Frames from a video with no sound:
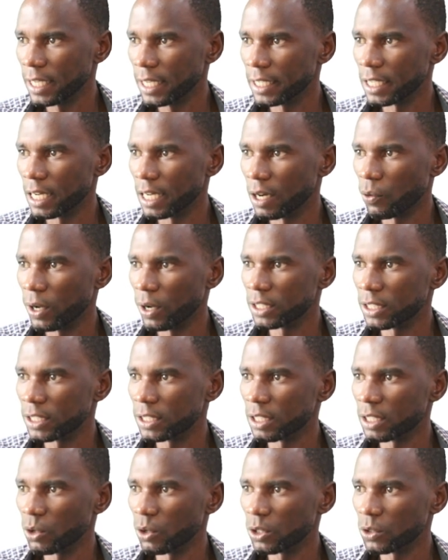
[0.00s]
and I
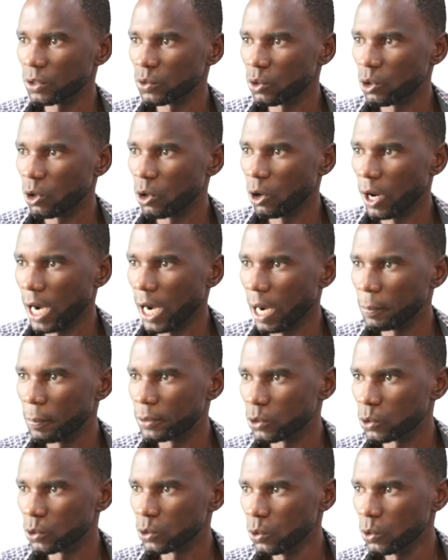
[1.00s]
want the wall to go
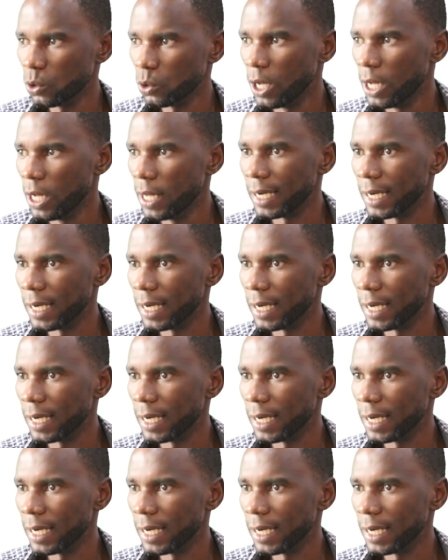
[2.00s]
up to